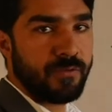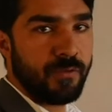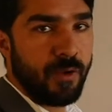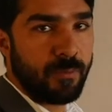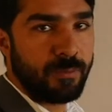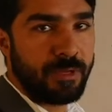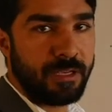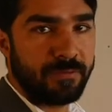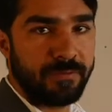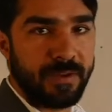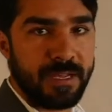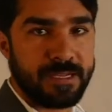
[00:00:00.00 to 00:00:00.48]

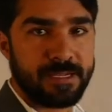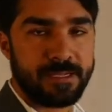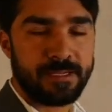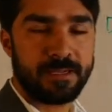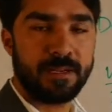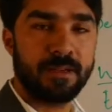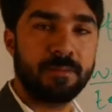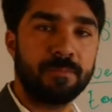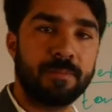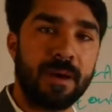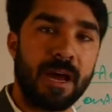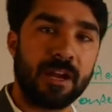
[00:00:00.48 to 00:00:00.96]
from the
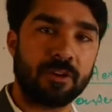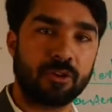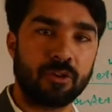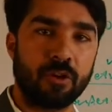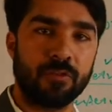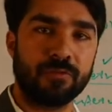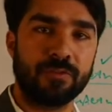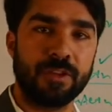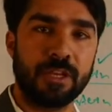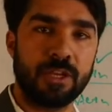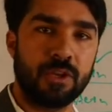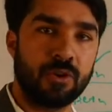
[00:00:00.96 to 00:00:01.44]
western part
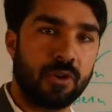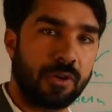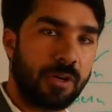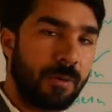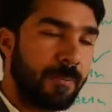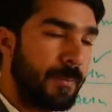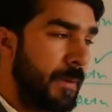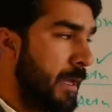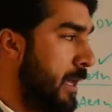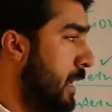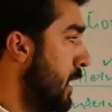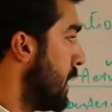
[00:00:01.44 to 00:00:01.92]
of the
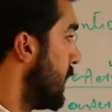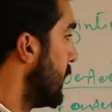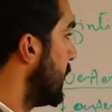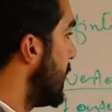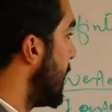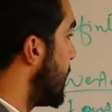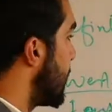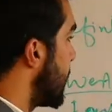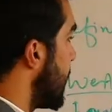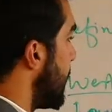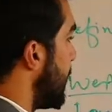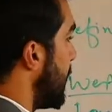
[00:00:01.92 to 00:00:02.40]
Europe,
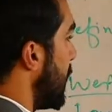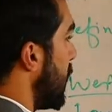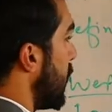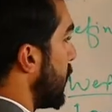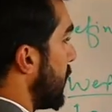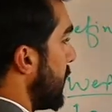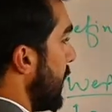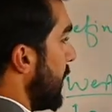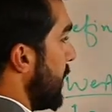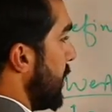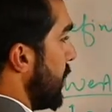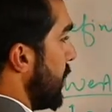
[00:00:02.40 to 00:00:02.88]
they supported